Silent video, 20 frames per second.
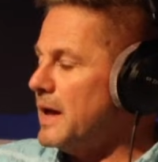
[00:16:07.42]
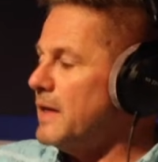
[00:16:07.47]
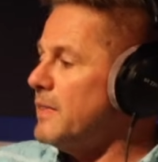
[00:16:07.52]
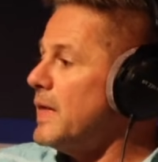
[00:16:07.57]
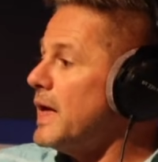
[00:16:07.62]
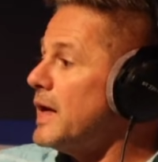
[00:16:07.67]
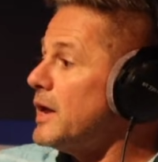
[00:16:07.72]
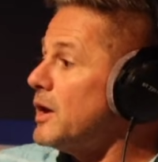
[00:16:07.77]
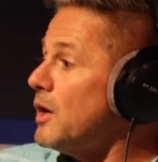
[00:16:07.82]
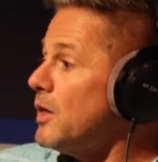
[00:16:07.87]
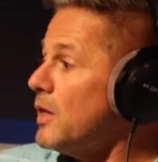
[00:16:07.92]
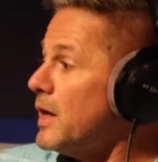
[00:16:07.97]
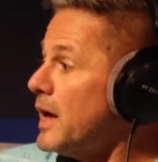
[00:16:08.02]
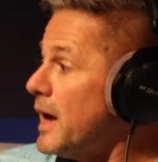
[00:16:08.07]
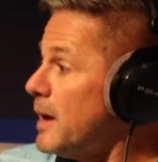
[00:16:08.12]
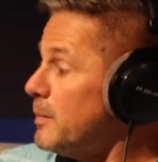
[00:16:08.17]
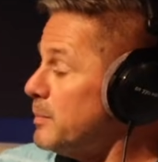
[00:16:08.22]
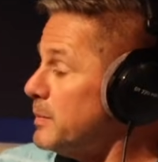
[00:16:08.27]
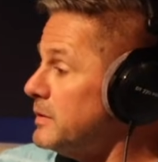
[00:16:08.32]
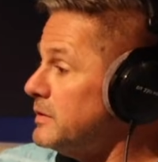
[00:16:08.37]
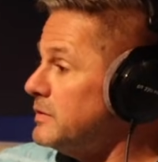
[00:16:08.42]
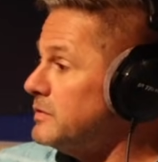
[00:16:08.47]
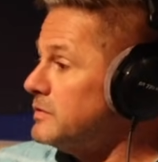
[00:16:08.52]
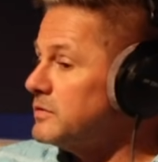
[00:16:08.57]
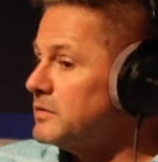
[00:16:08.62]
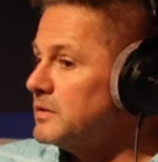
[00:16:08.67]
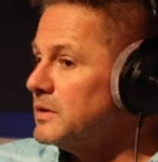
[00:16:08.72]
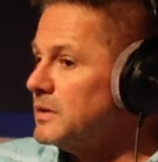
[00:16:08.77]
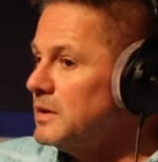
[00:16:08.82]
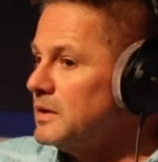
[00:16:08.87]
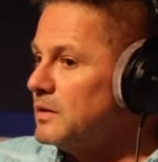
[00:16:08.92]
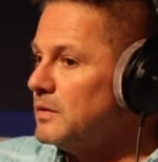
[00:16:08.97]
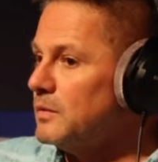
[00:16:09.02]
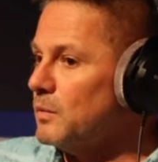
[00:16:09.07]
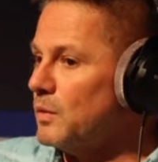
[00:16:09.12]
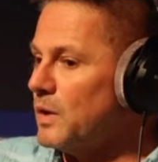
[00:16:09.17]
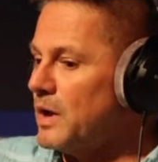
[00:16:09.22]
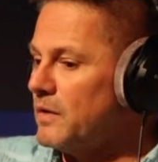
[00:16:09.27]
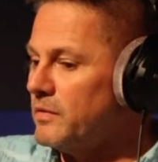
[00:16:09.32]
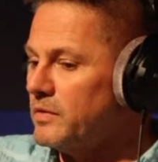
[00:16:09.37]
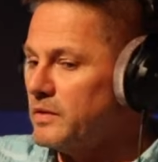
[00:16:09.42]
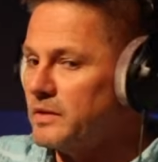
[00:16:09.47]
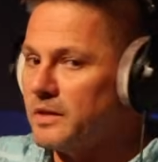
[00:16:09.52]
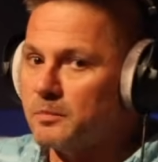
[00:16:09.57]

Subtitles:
And that all happens, everything